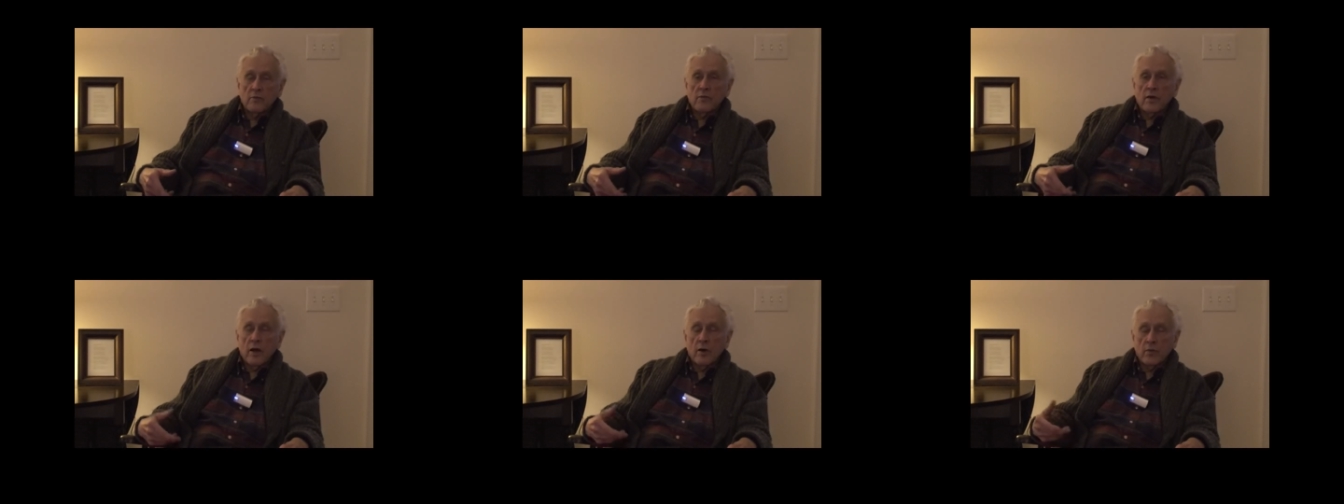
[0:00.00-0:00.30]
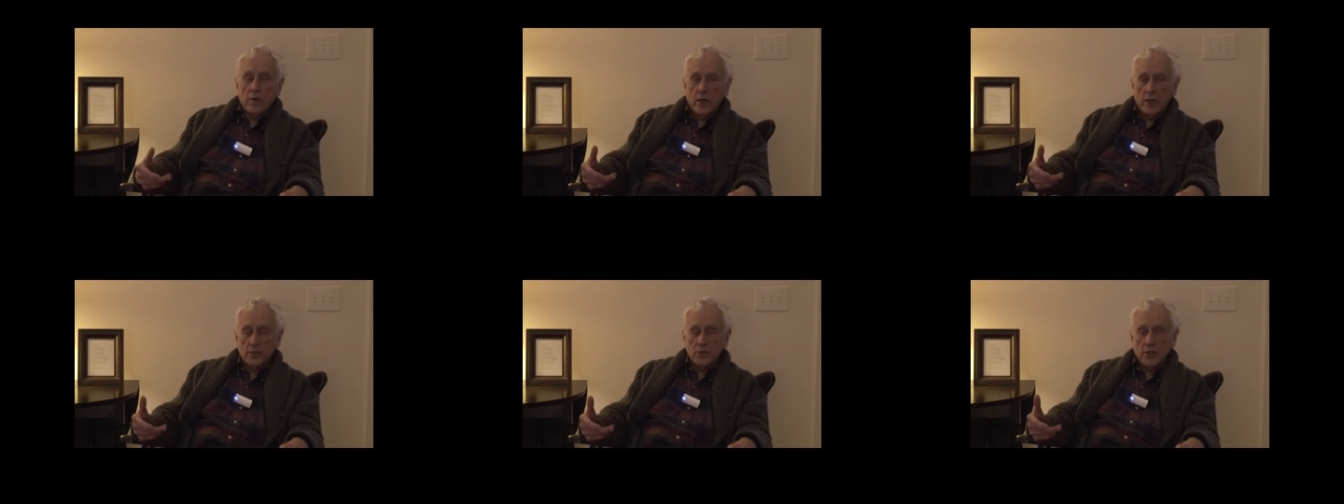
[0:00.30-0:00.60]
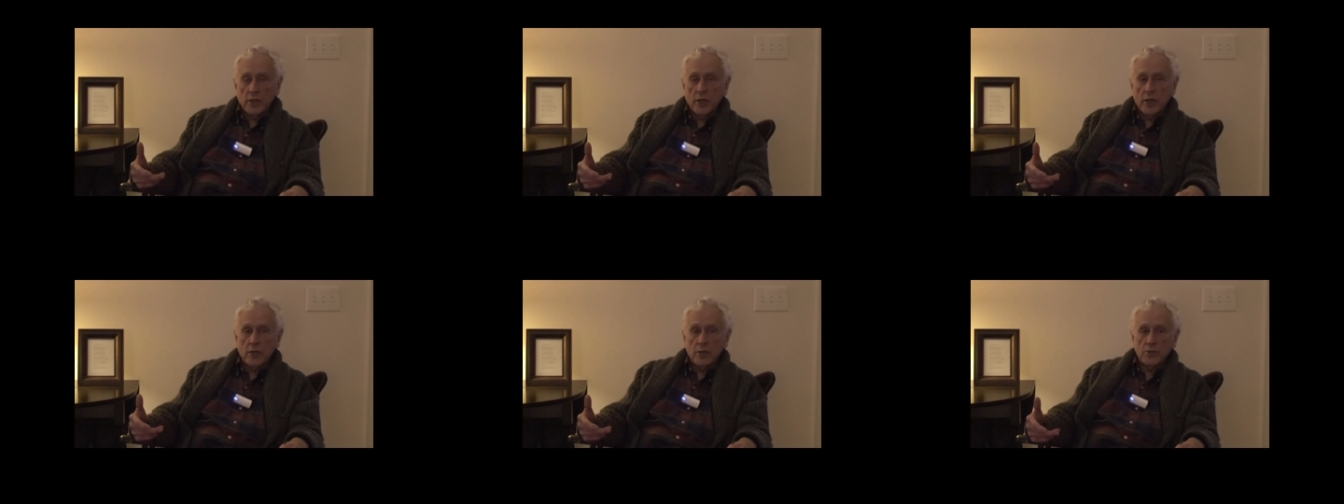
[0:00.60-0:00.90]
found
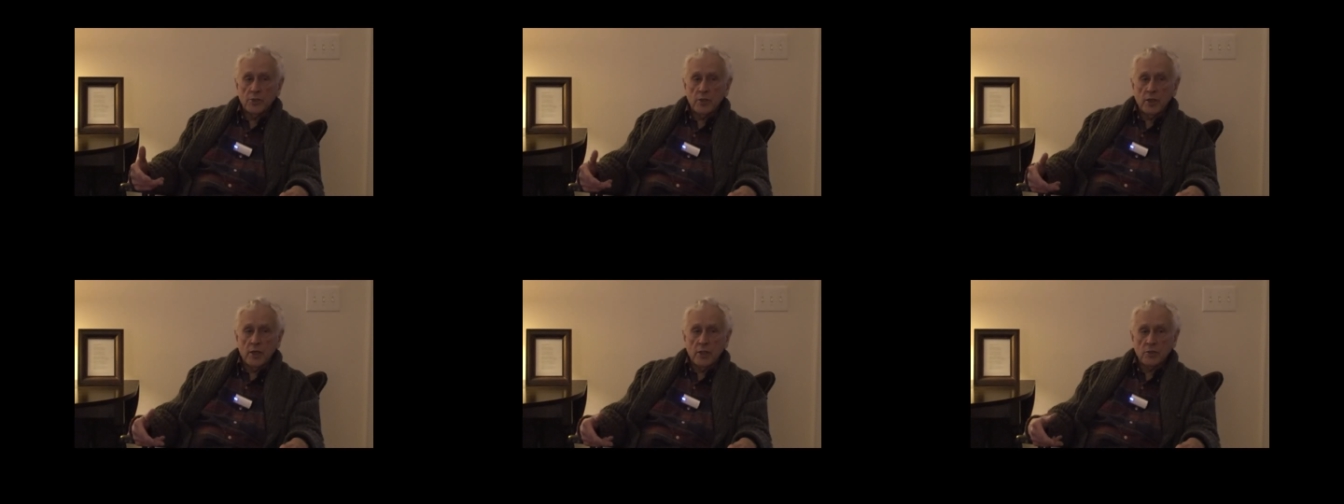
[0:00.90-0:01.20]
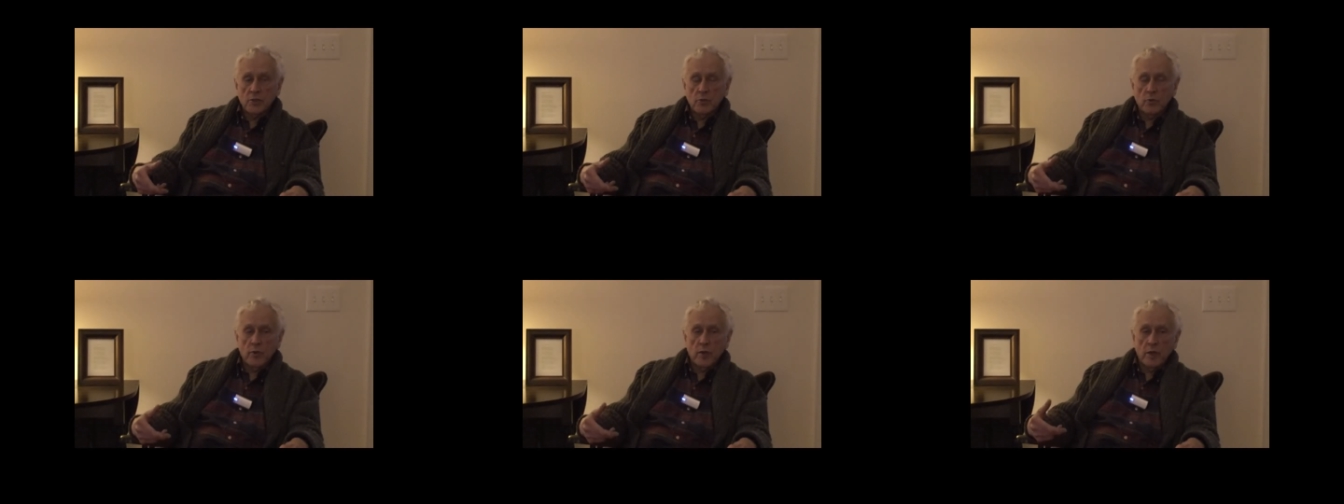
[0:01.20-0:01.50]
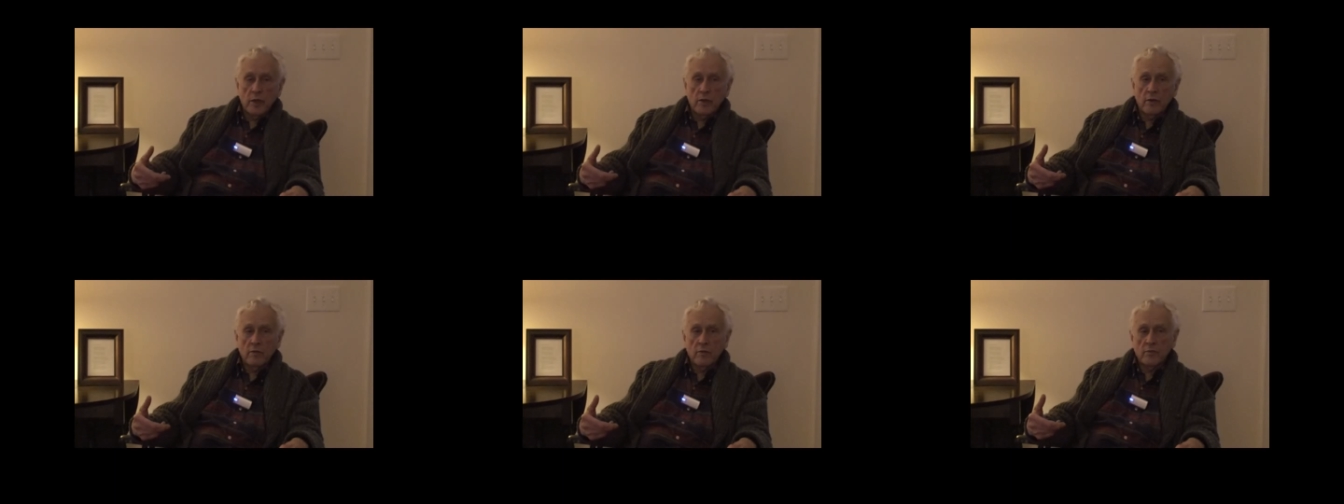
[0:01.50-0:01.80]
education as a
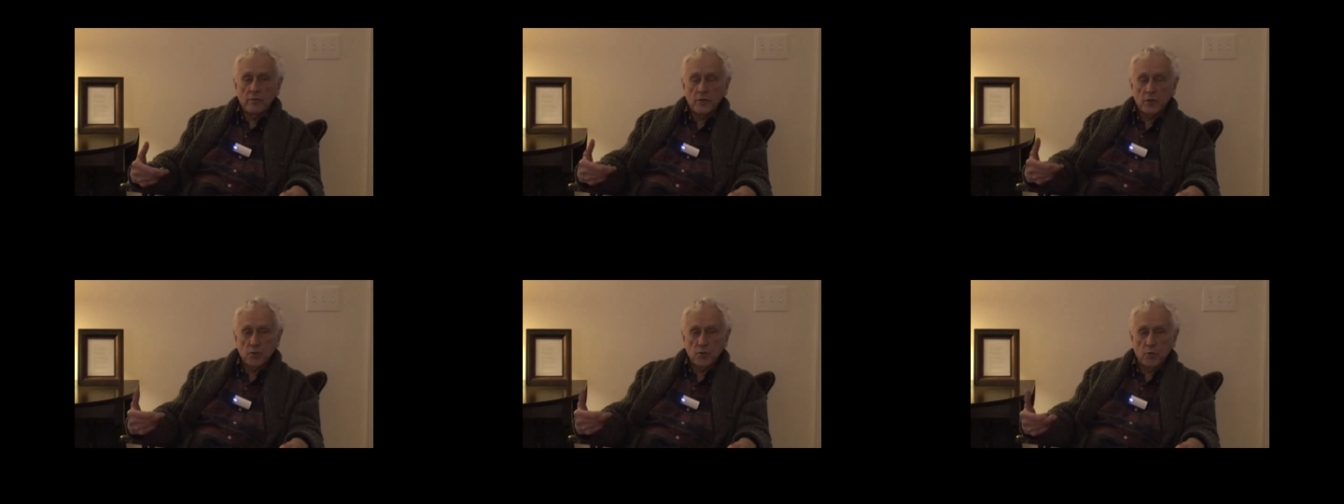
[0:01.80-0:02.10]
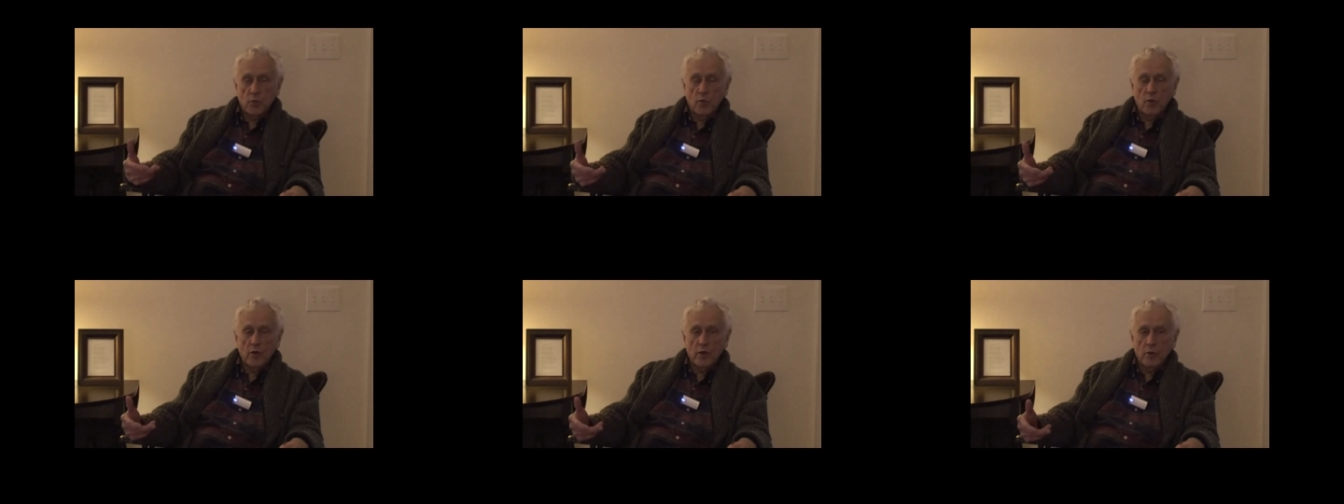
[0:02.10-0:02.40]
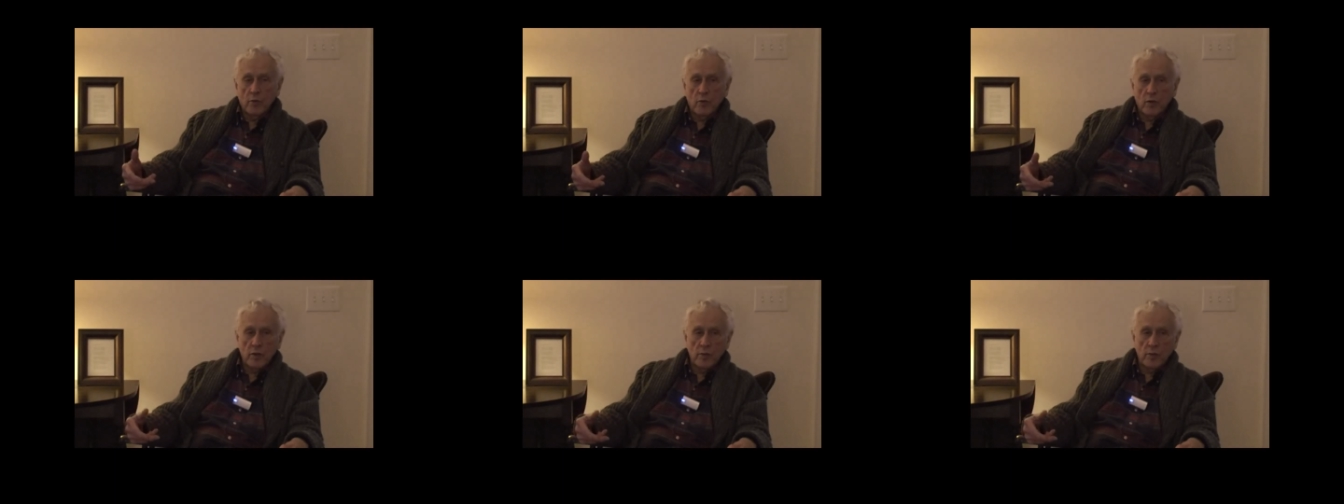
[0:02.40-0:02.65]
way of exploring